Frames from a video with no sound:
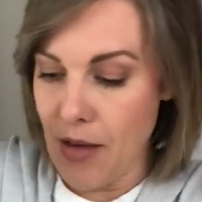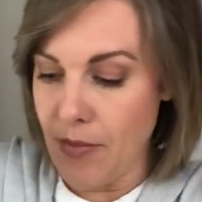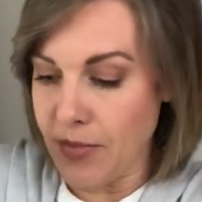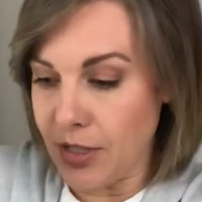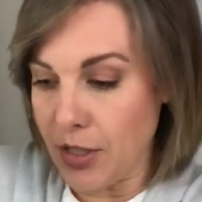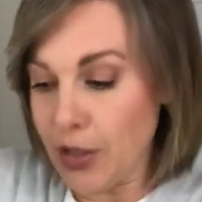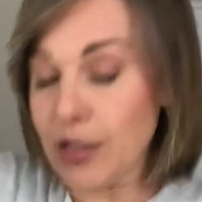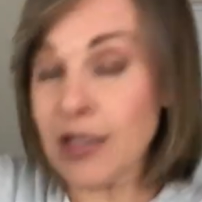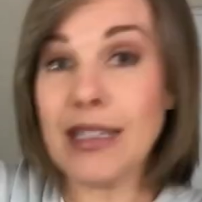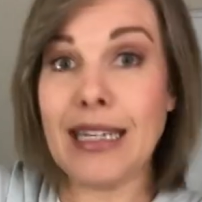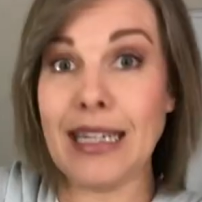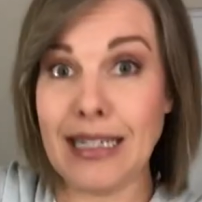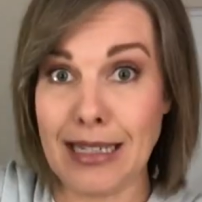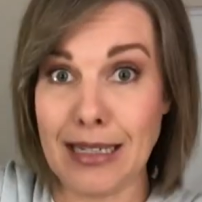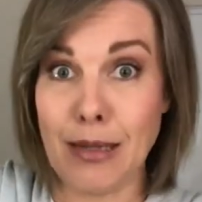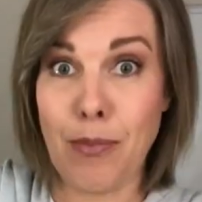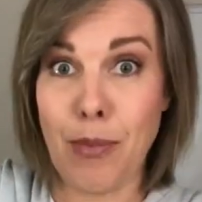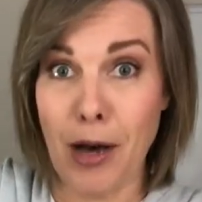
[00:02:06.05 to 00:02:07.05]
Seriously, it
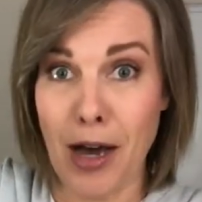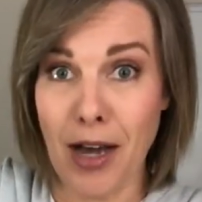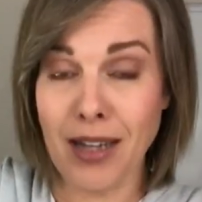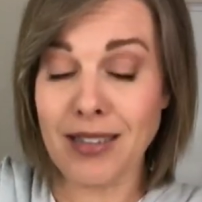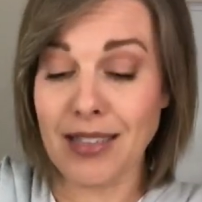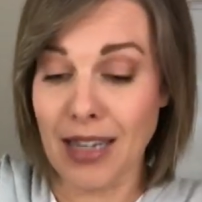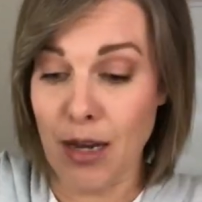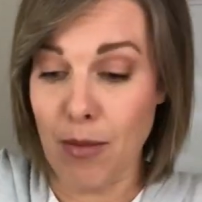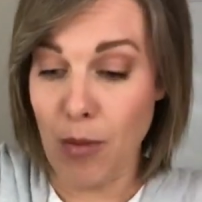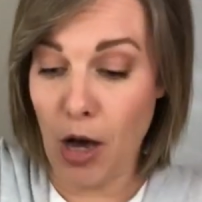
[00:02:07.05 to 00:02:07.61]
is a box in a